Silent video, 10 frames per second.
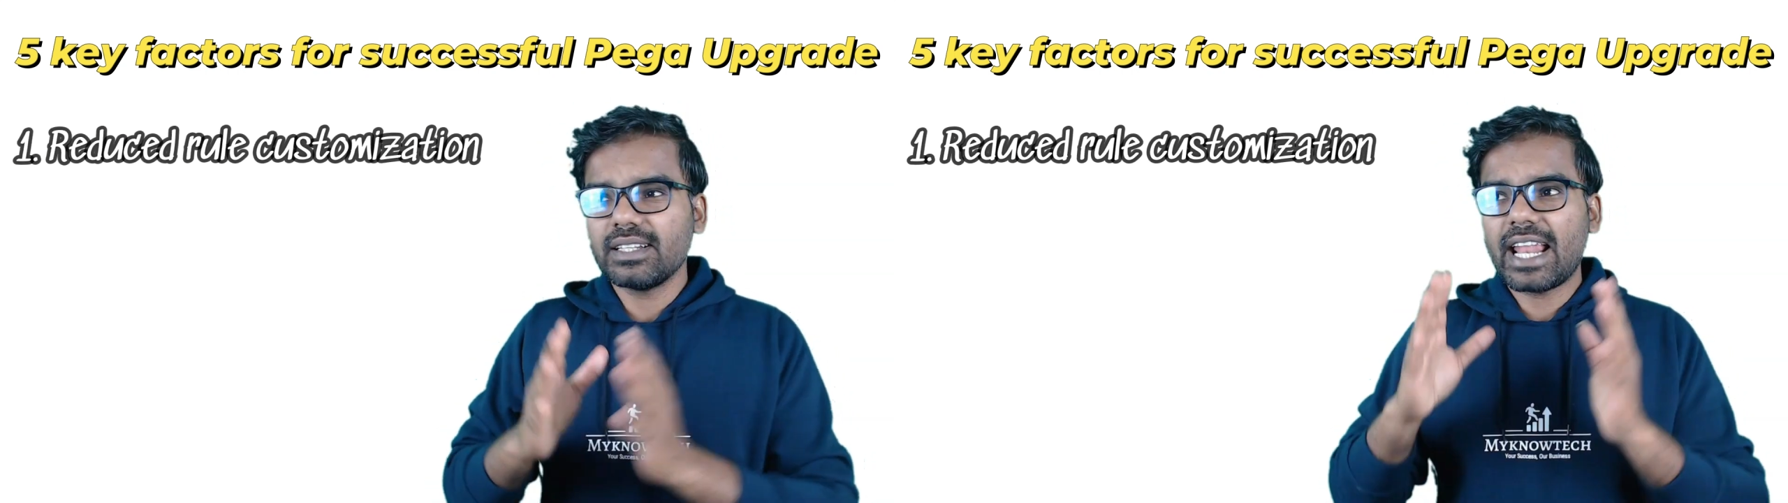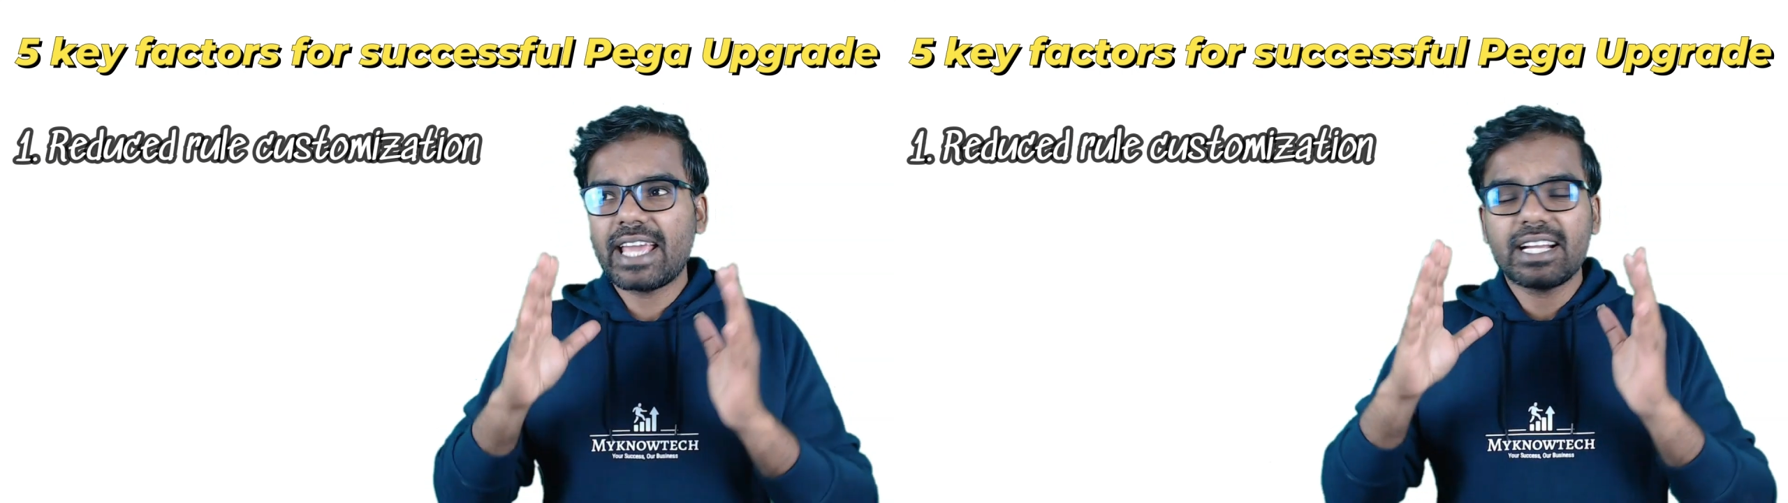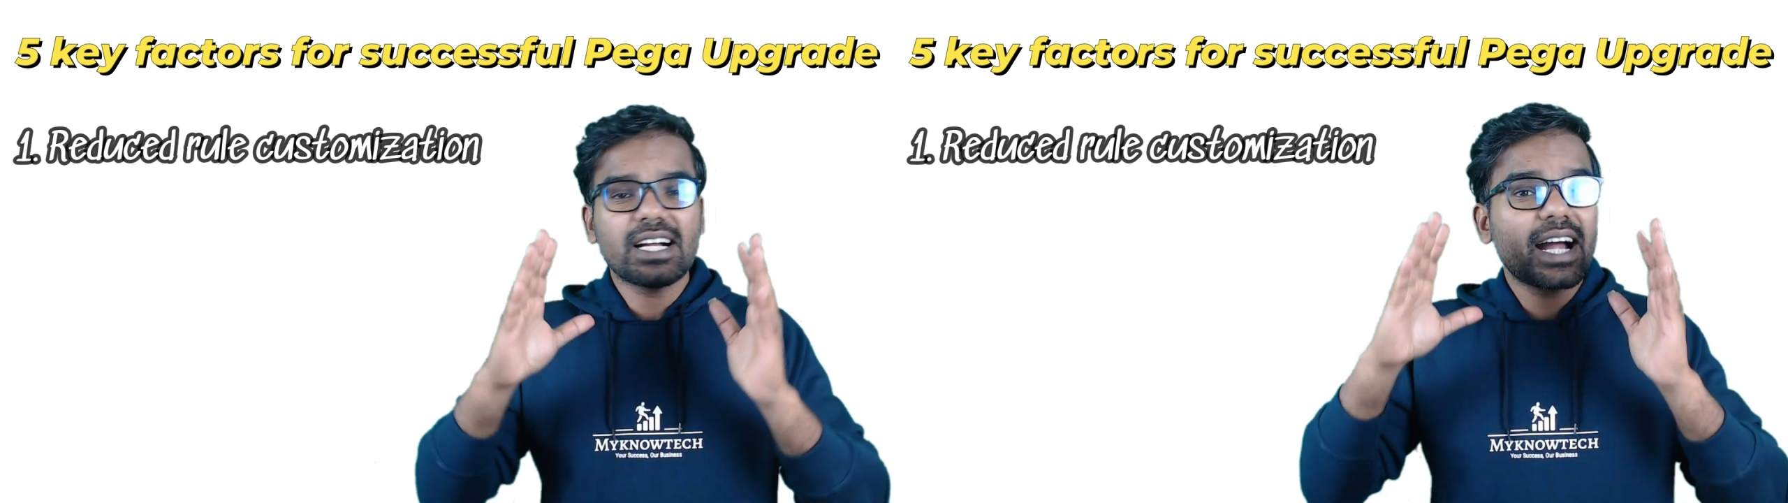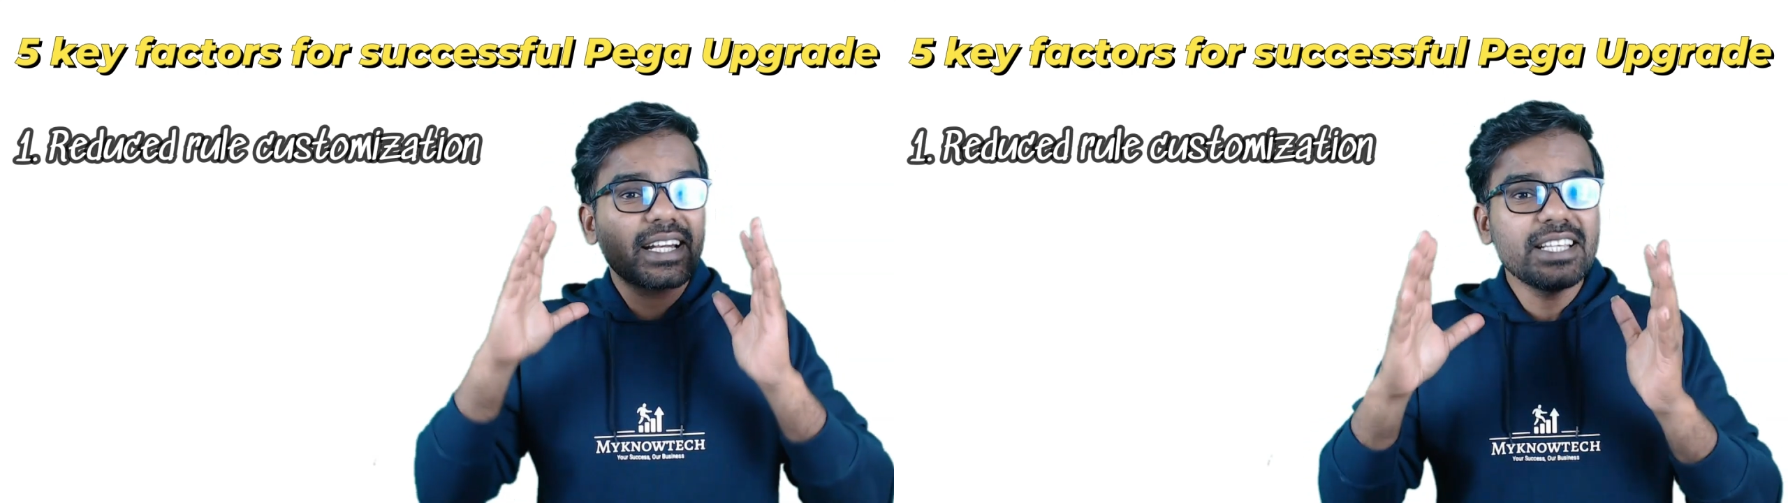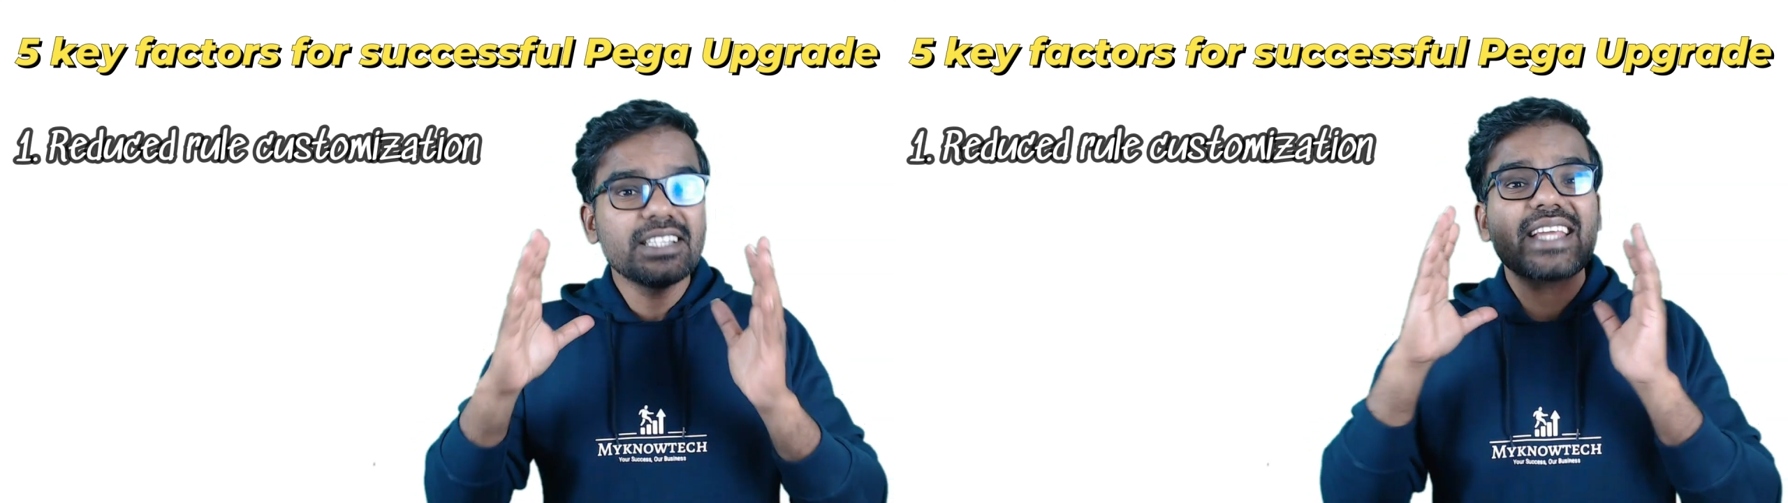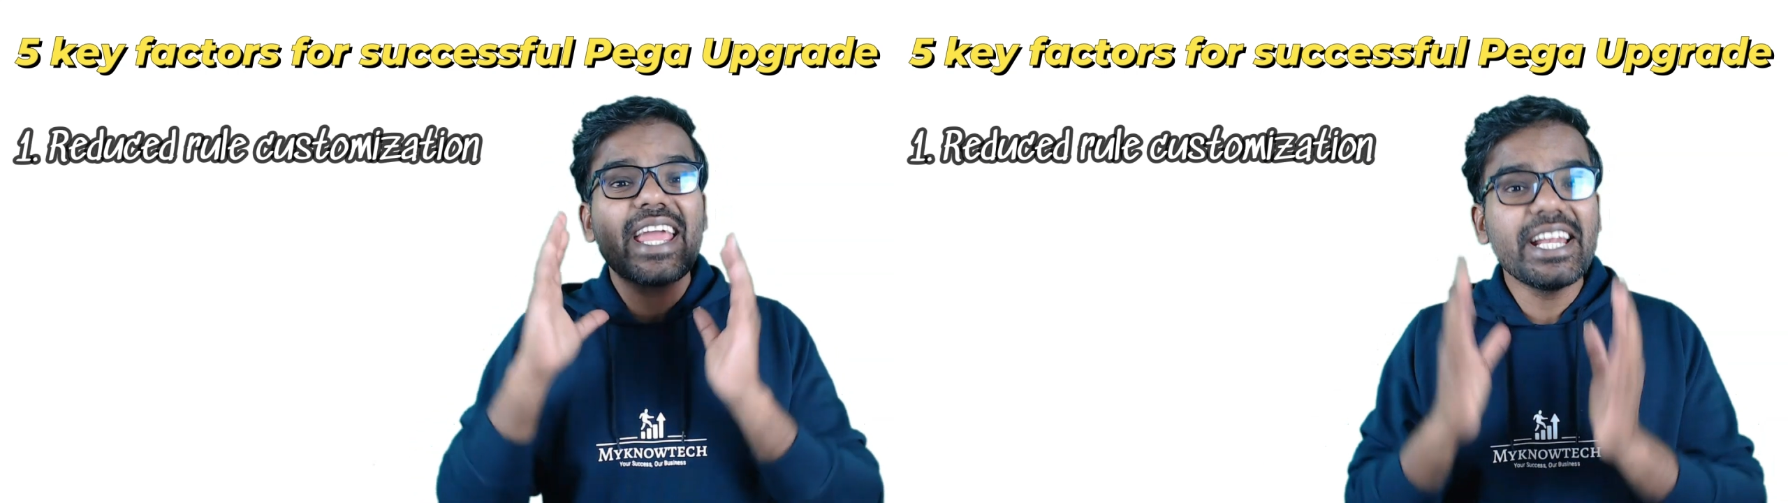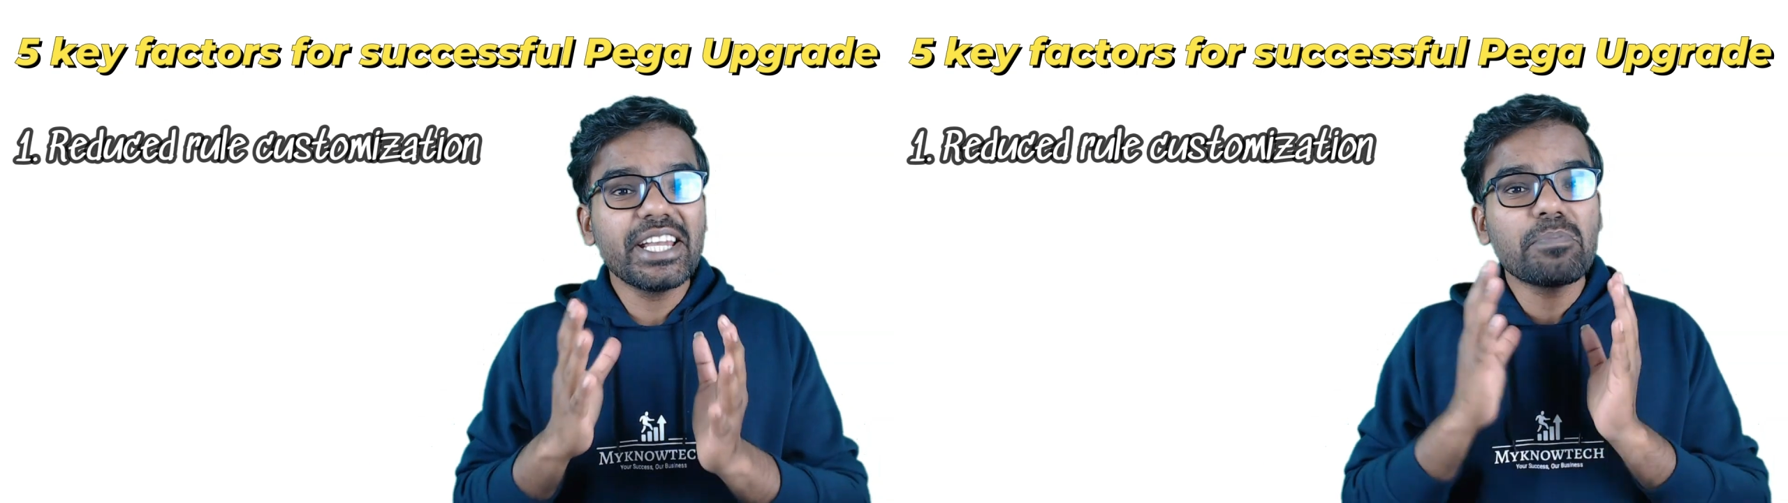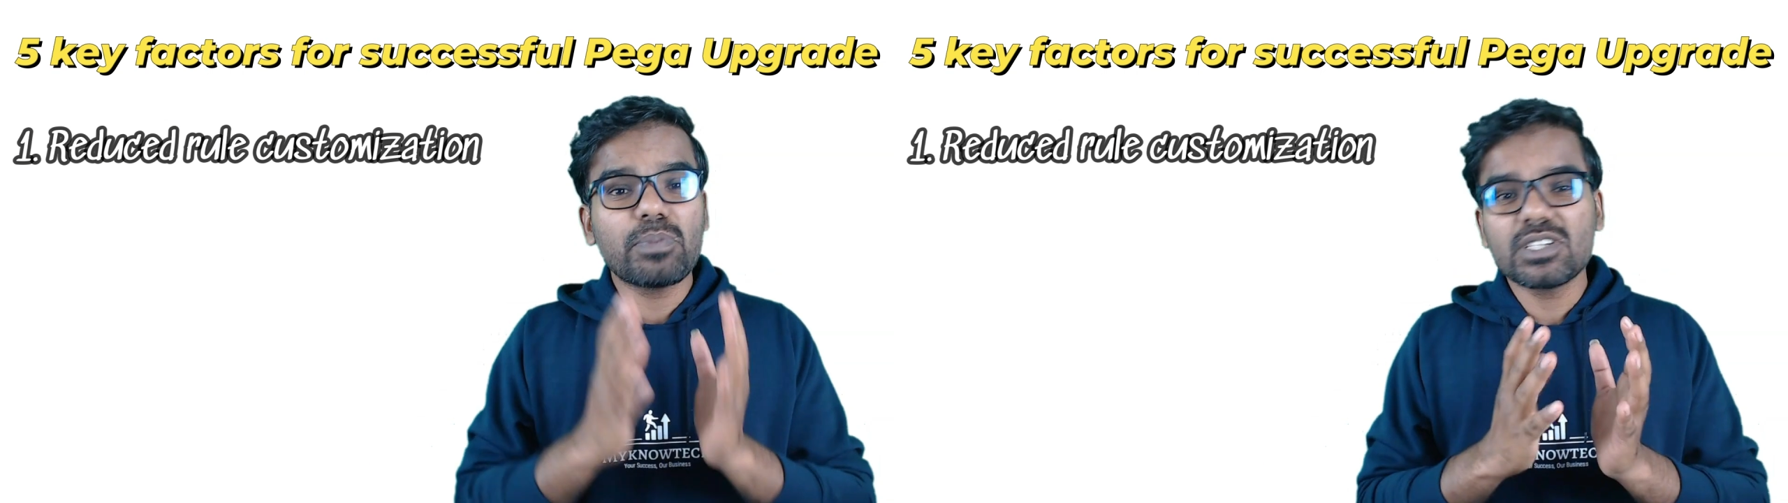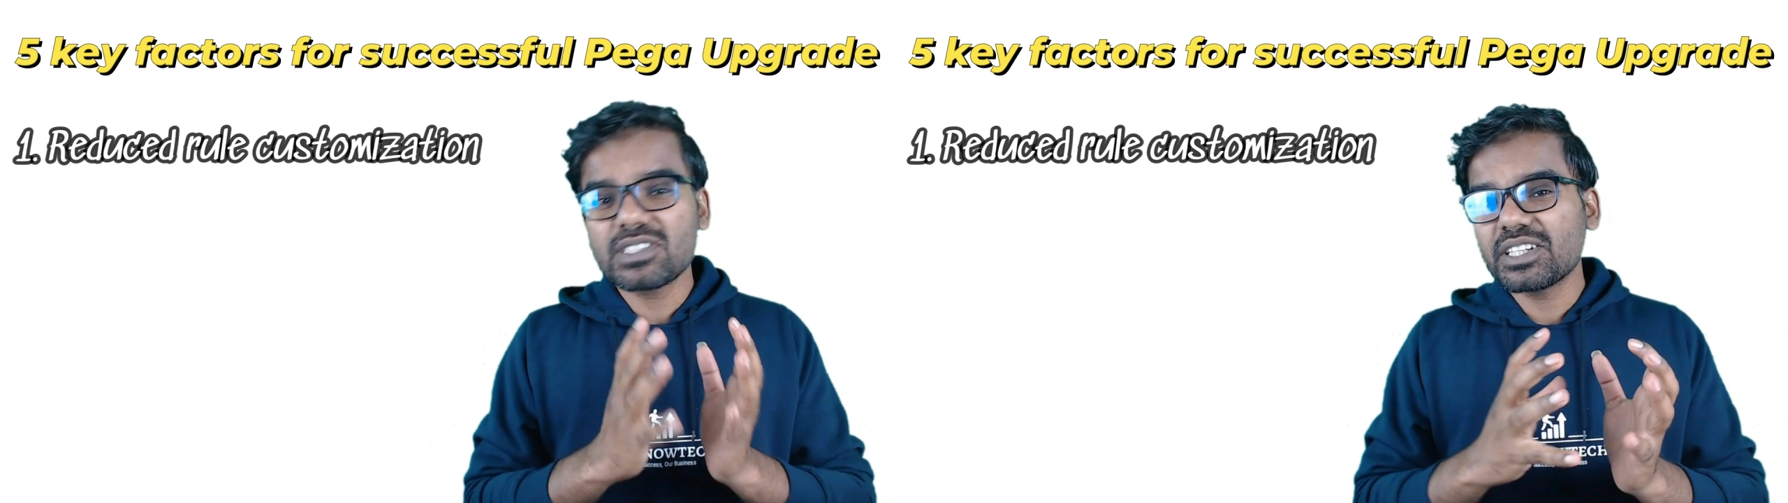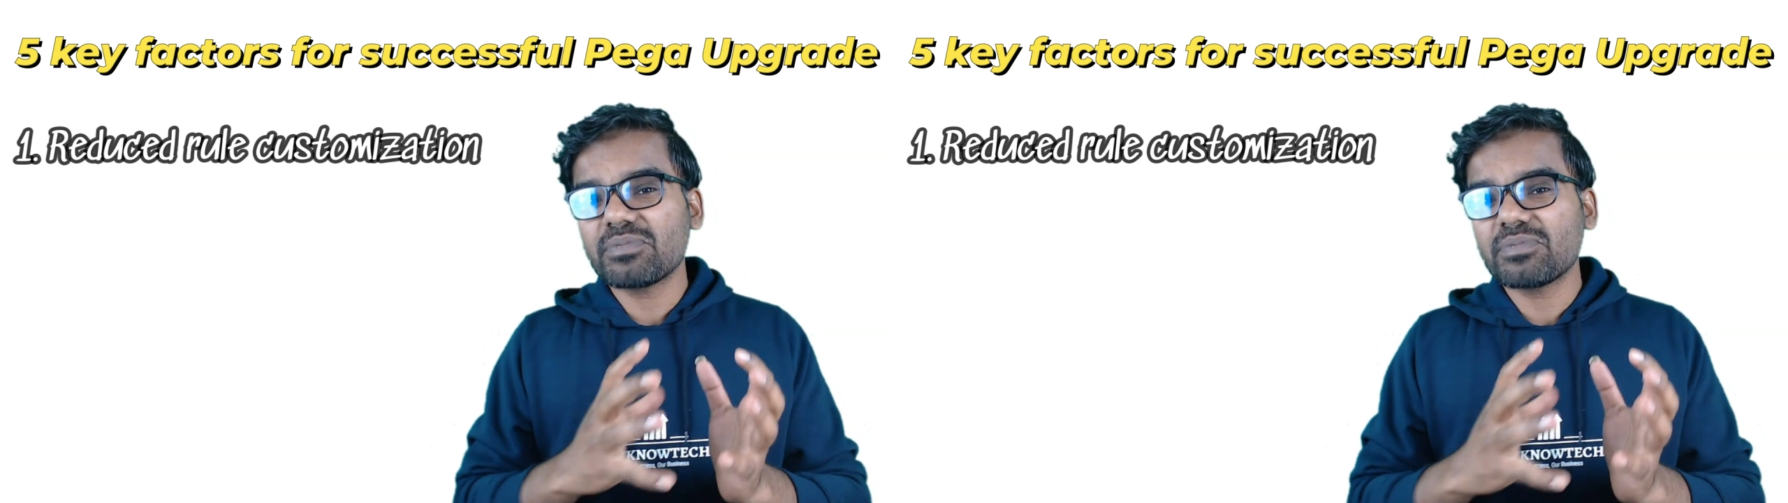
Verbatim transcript: like at least 80%